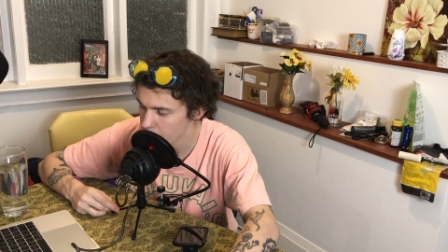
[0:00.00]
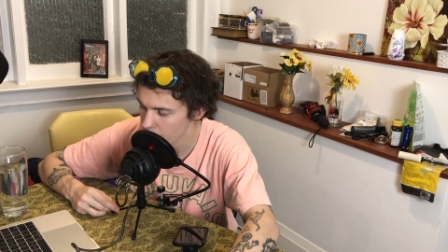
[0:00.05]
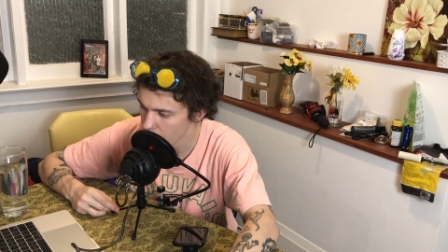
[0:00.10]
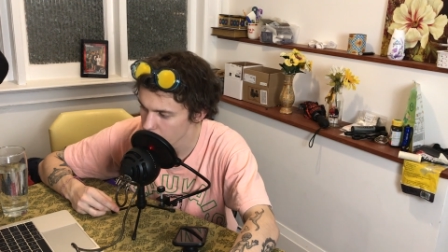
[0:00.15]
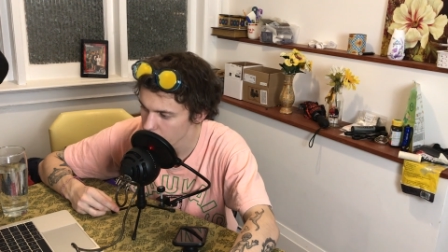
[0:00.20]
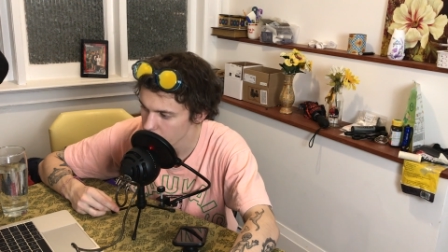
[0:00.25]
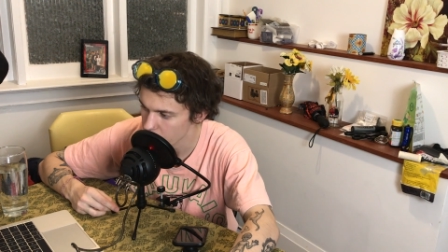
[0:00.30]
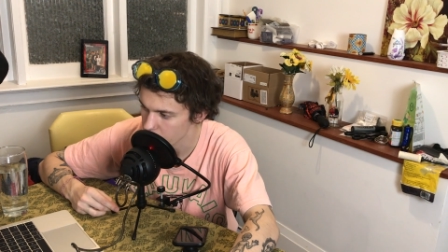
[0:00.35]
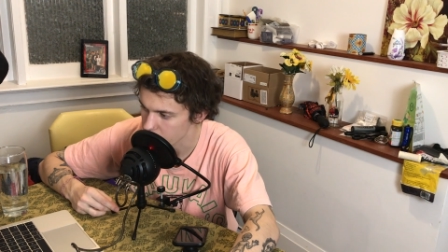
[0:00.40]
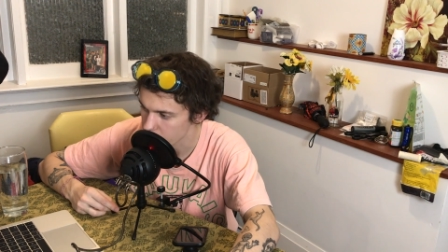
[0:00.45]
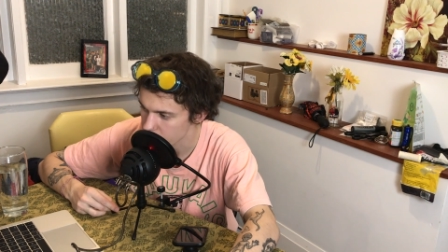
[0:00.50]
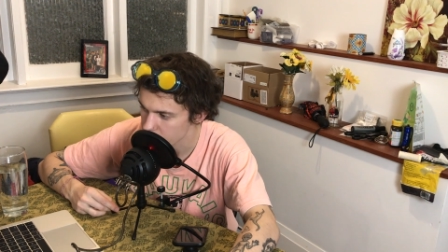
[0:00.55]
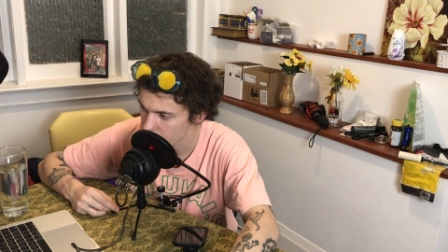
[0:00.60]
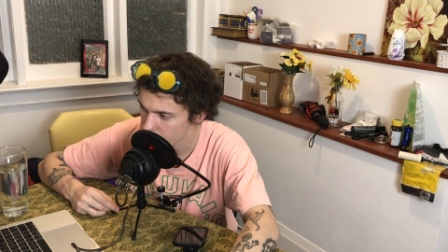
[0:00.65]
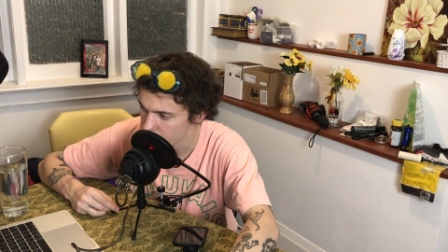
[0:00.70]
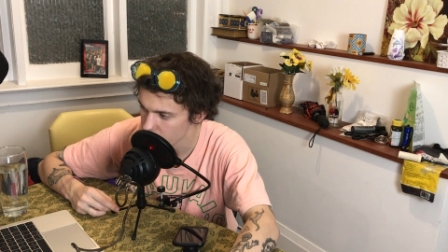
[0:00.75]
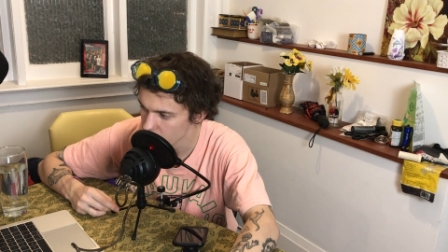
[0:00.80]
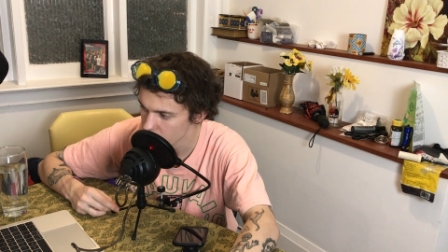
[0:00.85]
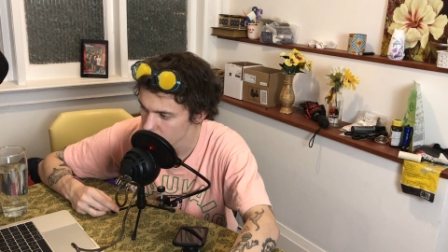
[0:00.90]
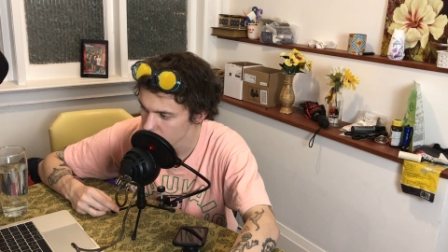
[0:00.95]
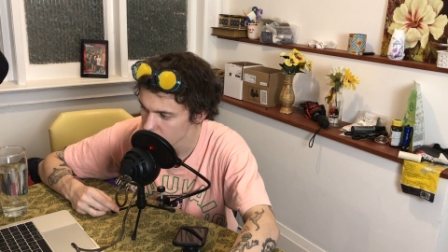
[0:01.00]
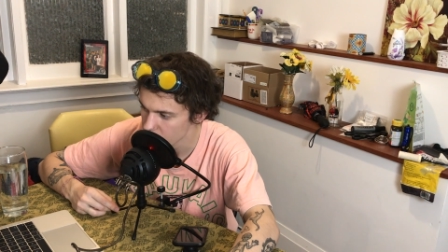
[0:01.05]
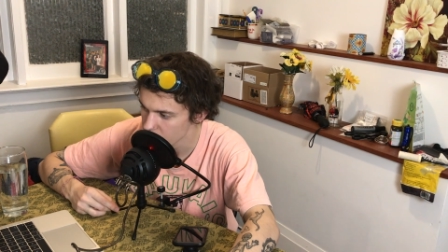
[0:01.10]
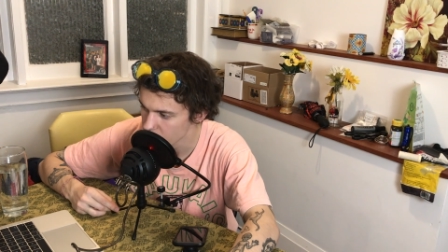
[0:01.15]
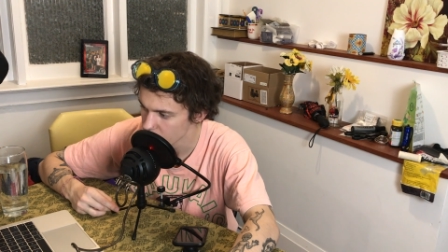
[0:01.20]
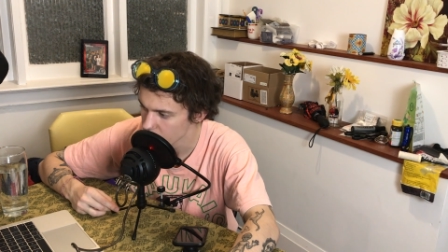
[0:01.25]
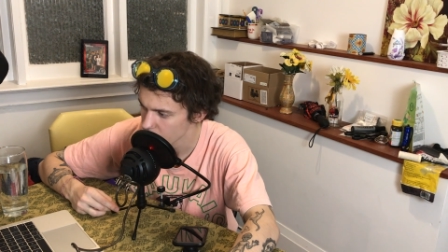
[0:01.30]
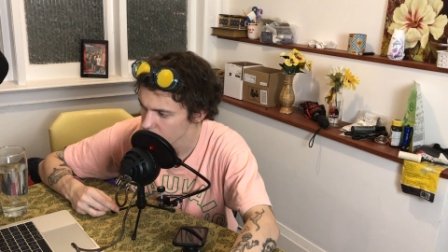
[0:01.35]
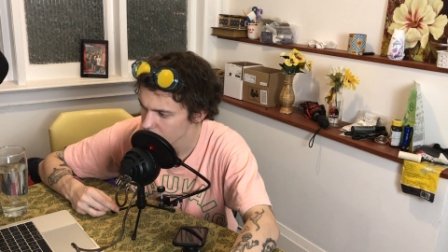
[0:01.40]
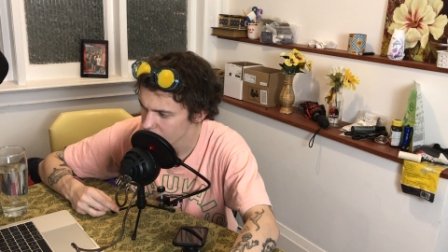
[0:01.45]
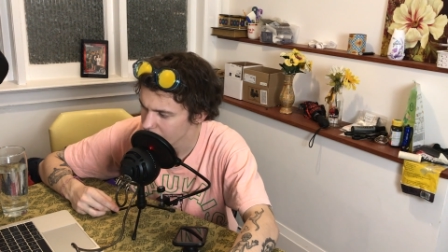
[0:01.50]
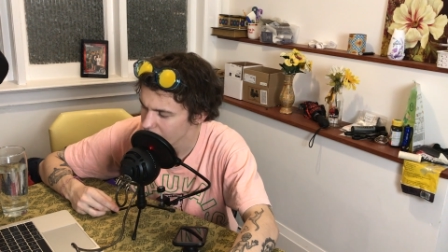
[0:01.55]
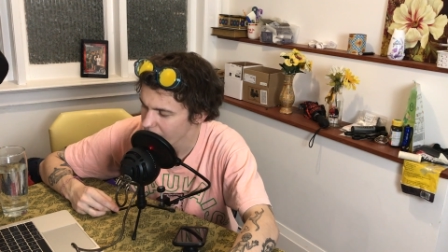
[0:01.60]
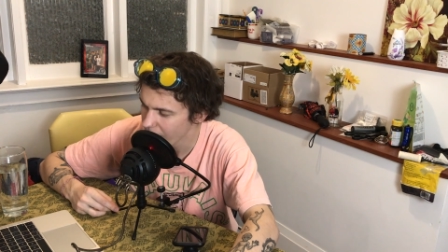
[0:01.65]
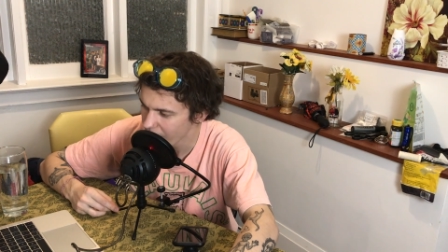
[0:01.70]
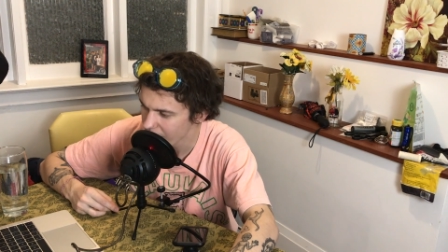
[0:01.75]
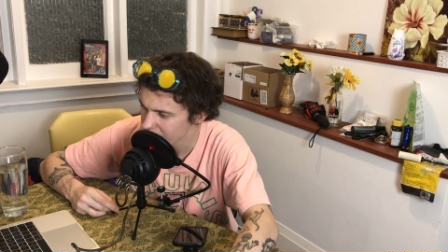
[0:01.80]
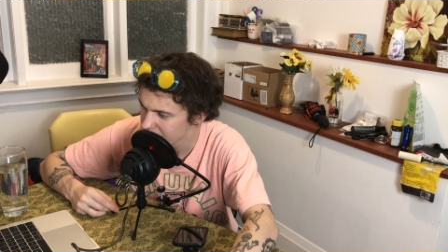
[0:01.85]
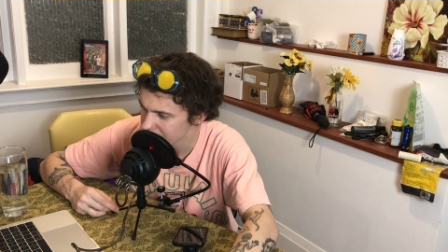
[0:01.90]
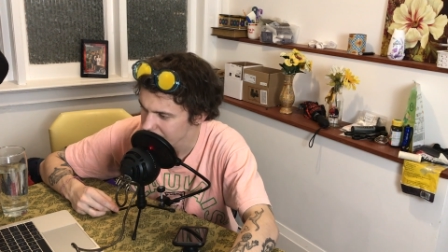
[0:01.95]
murderers, if you're listening,
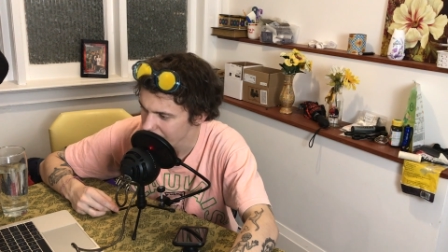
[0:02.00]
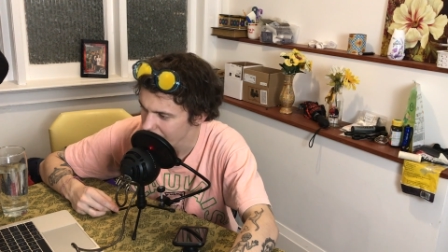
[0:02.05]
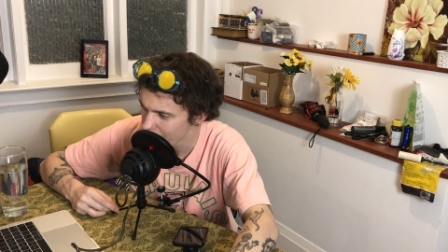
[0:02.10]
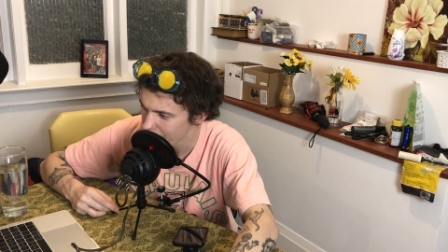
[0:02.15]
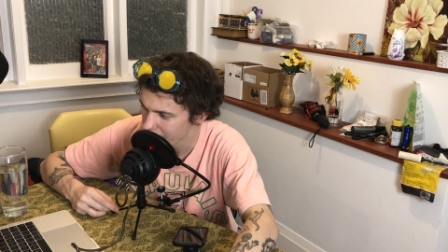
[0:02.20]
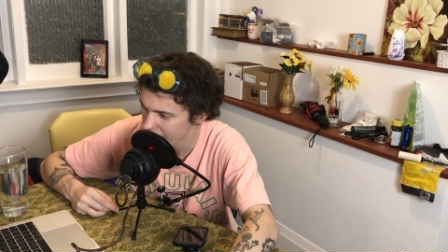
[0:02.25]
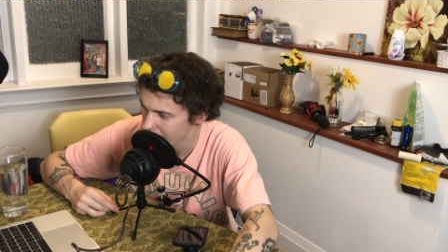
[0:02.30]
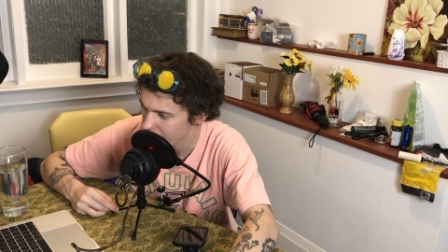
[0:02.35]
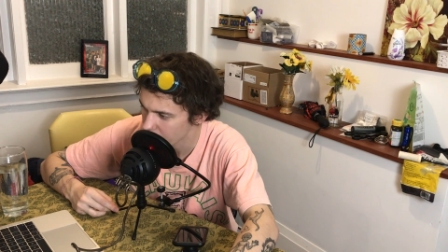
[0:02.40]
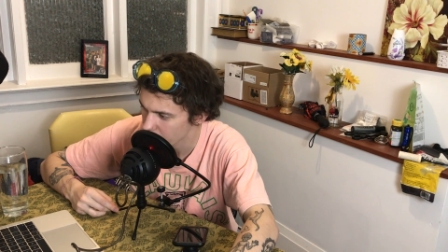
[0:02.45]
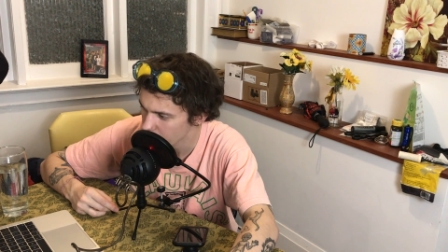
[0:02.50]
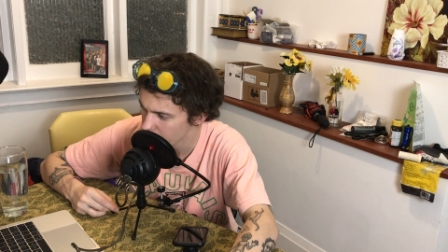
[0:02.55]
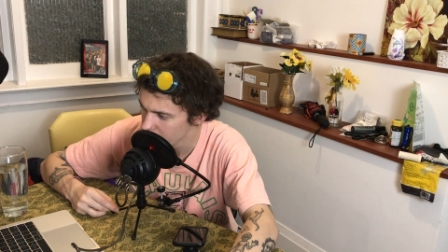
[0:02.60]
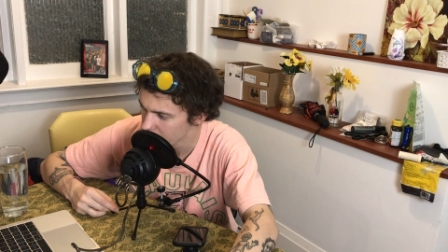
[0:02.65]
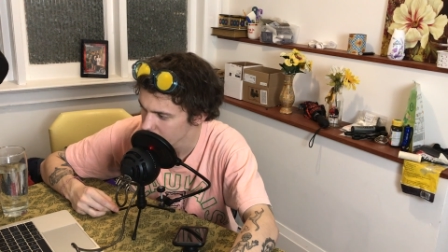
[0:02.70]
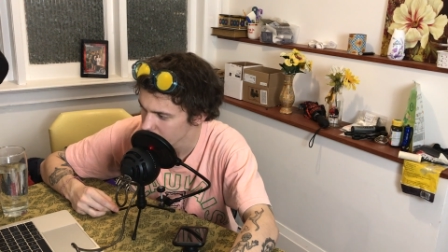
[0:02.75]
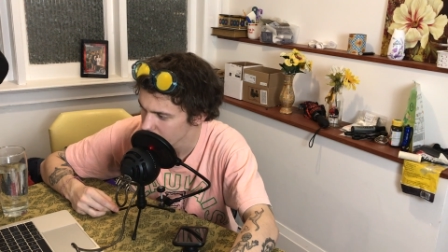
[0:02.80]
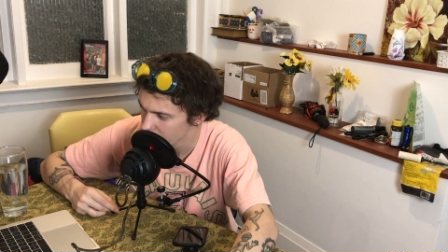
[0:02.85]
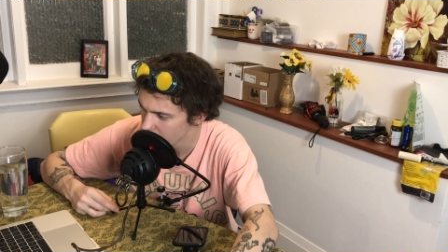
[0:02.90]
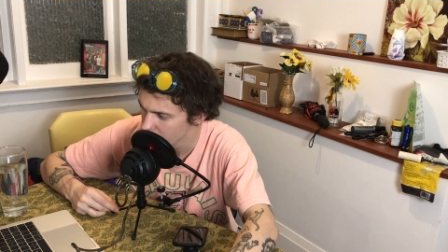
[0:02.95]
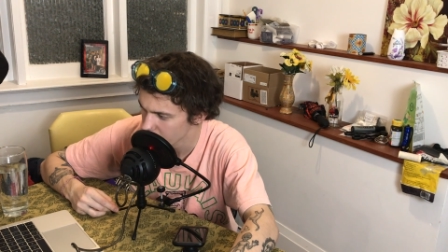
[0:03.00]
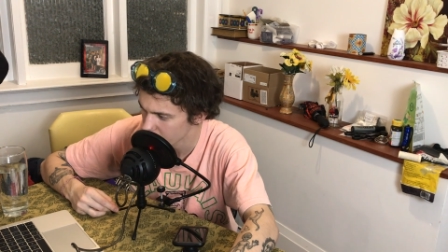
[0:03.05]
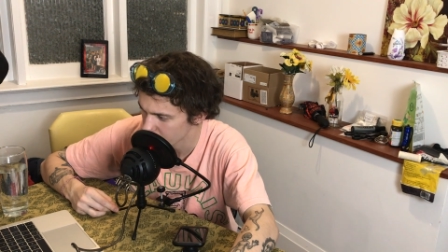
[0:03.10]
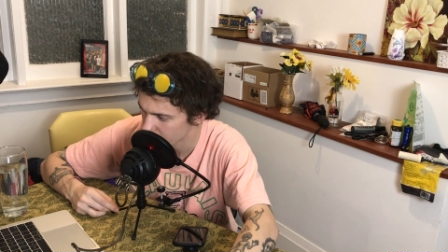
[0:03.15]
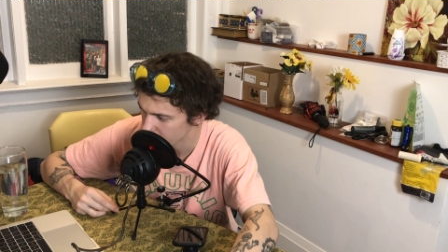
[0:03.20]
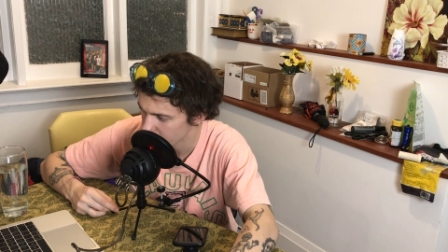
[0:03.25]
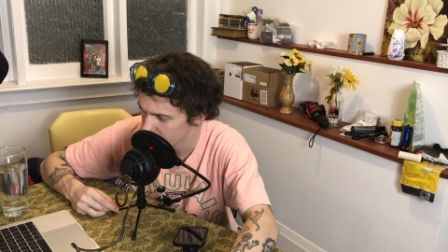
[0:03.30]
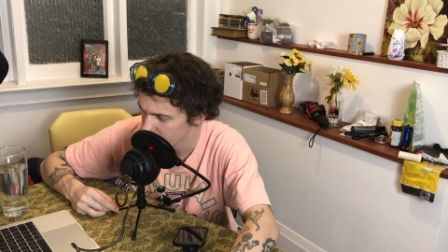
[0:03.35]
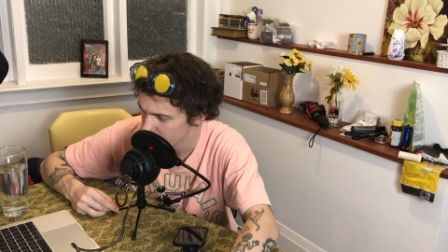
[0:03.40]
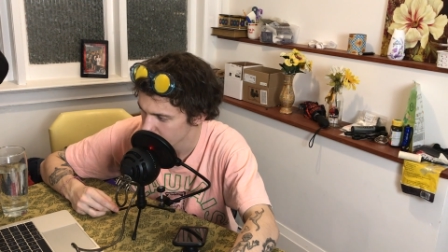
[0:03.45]
God, stop it. What are you doing?